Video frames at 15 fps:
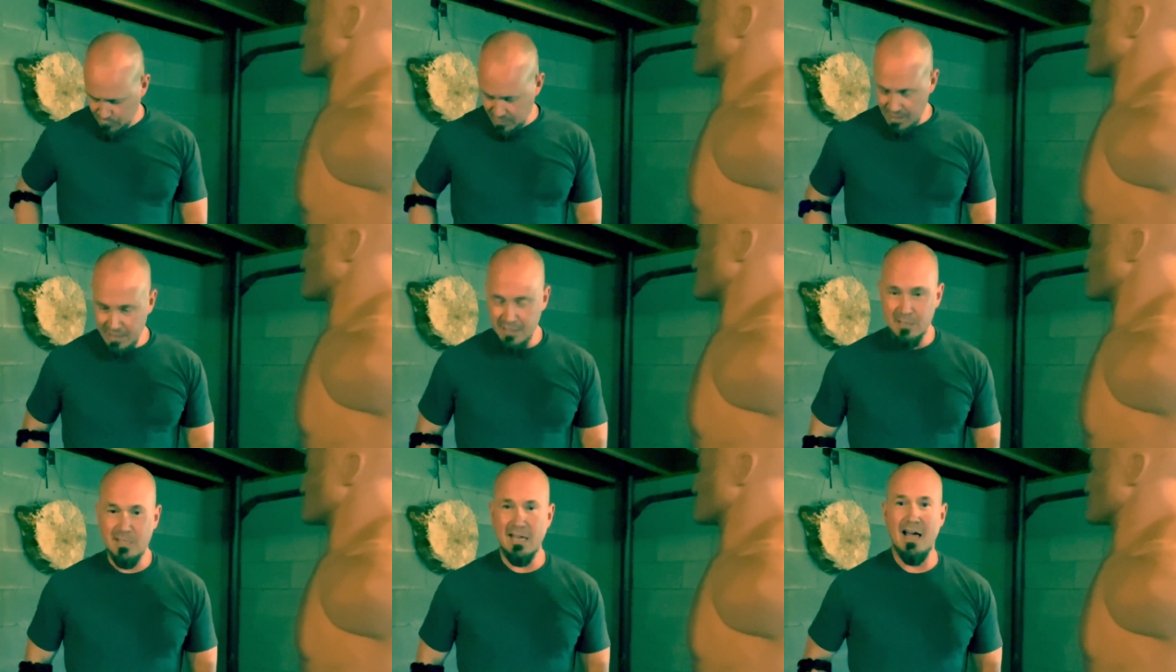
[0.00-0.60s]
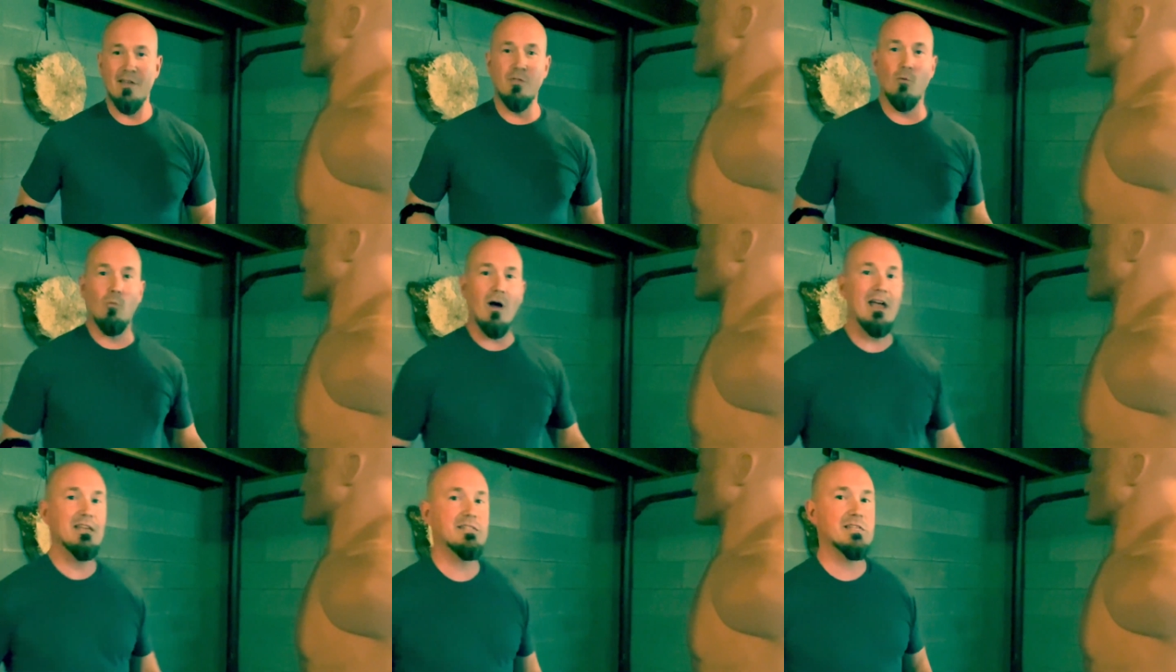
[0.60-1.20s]
did inside the
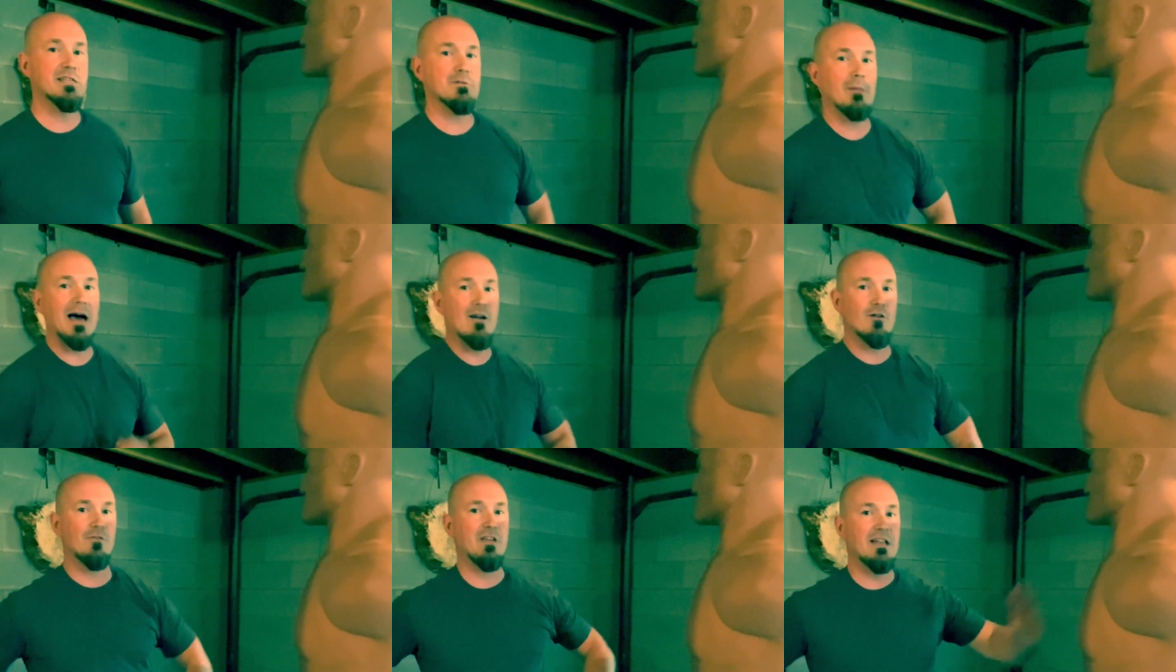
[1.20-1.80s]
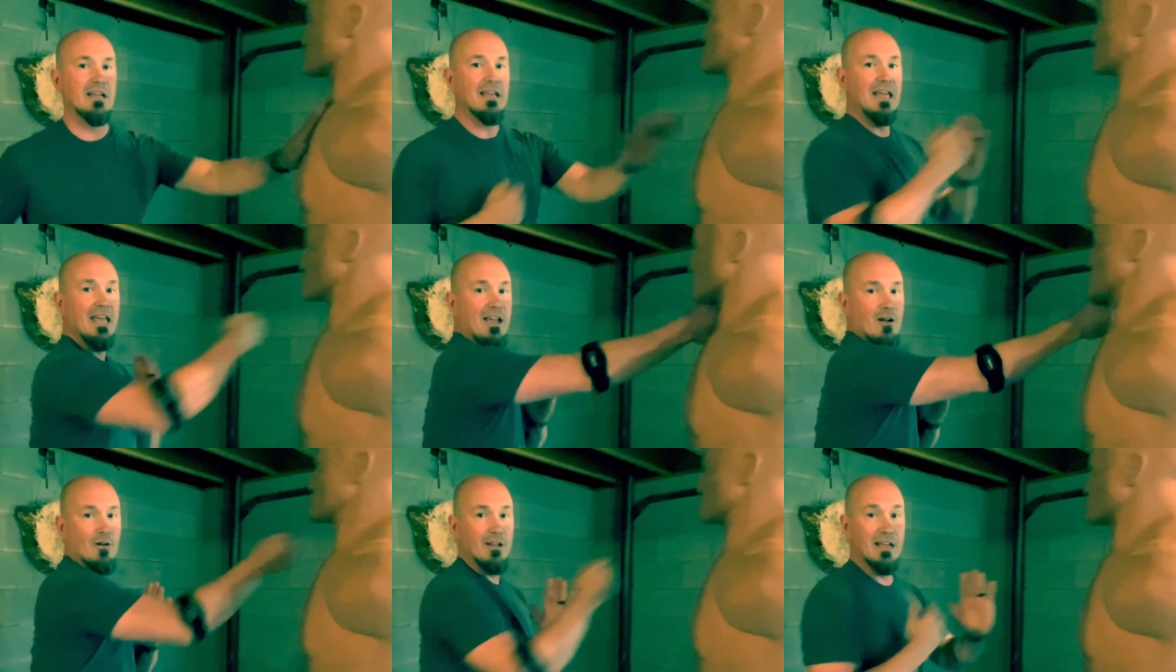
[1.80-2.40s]
waist, it's a matter of getting
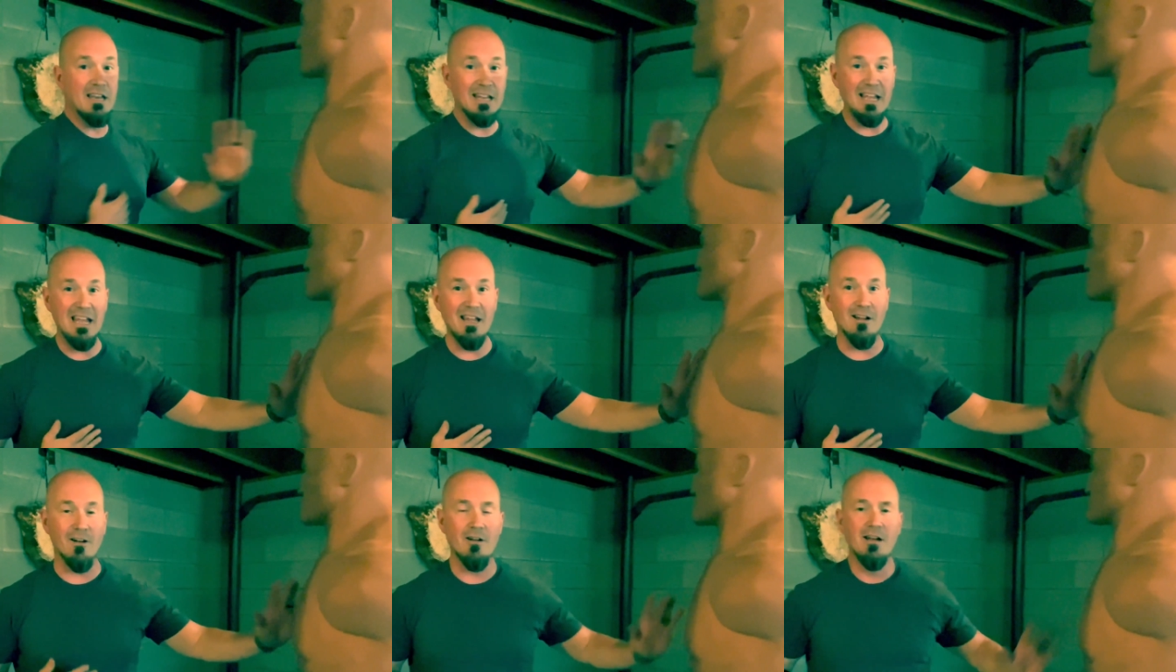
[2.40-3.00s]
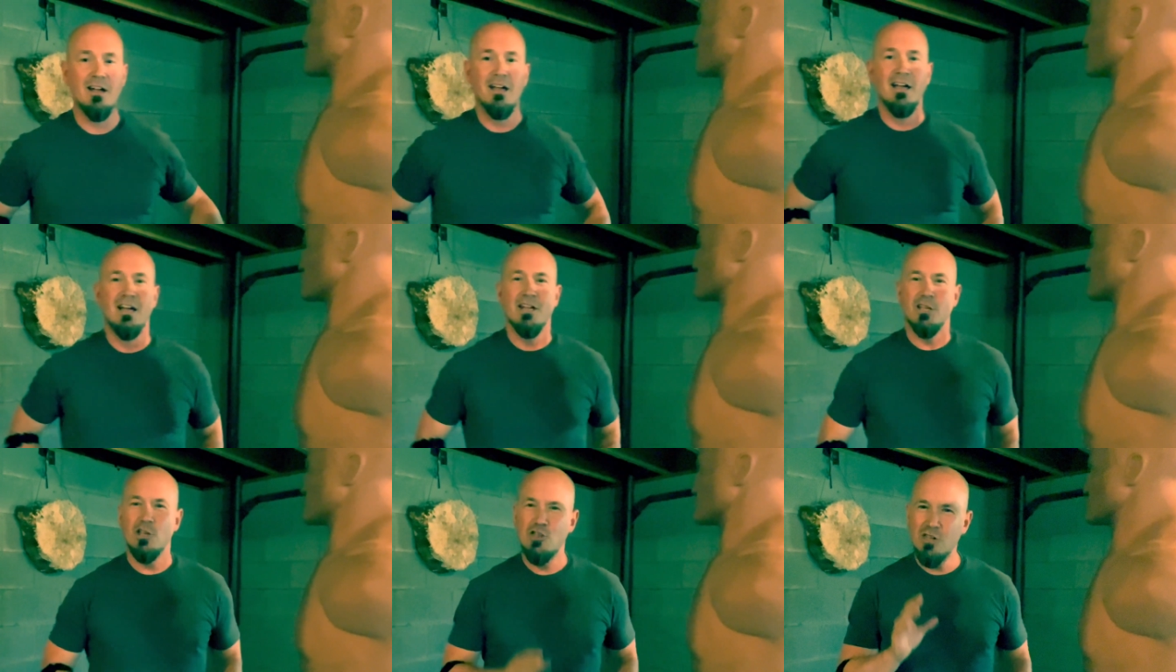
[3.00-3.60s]
here and getting here.
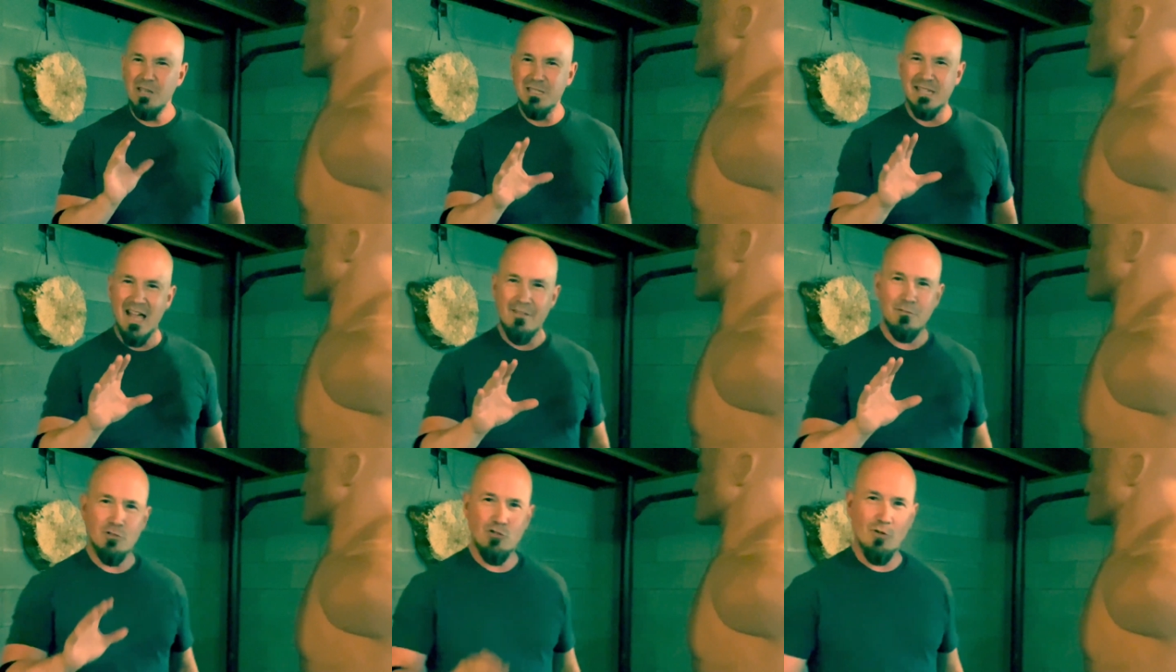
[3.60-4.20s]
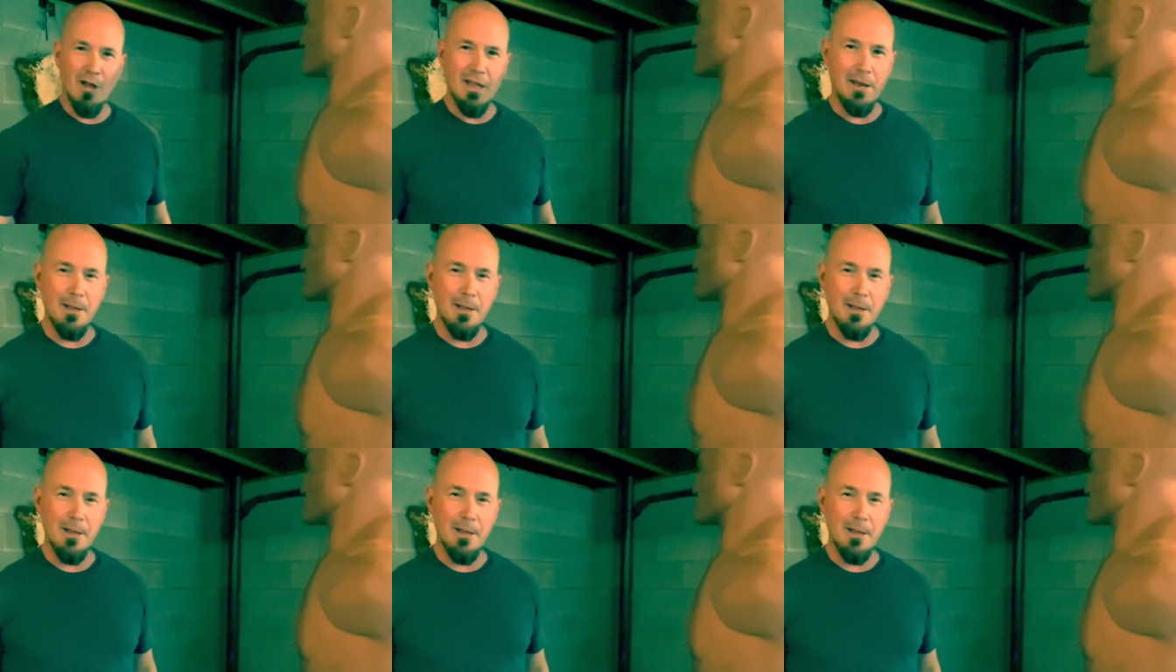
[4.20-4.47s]
You just have to train